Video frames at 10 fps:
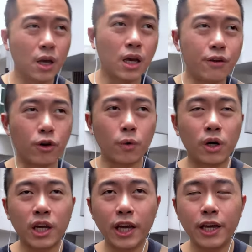If you're
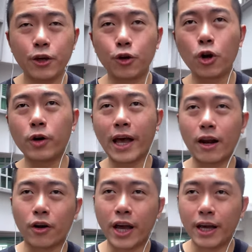working, you know that,
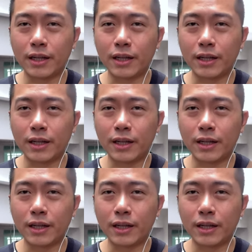okay,